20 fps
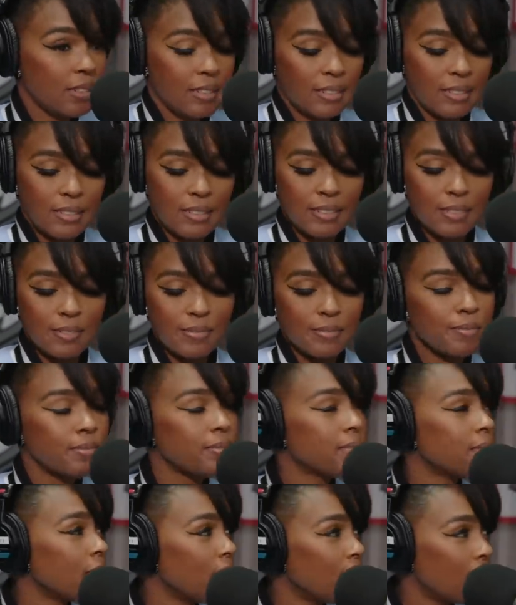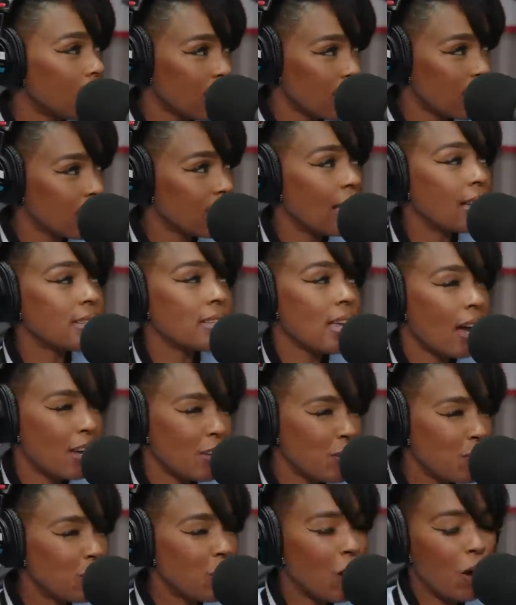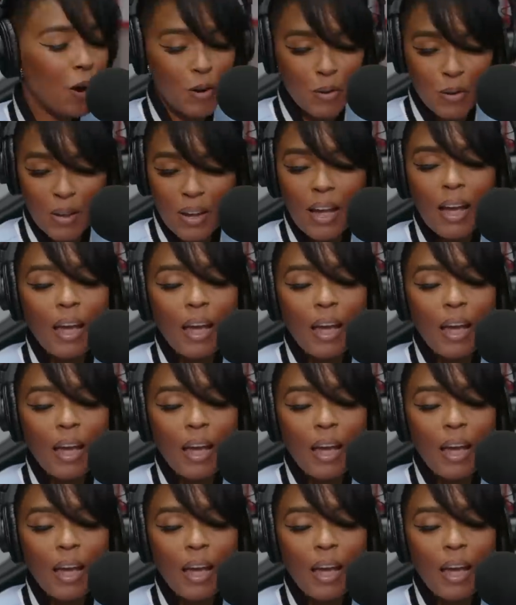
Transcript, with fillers: Mm. Oh, that's how you know.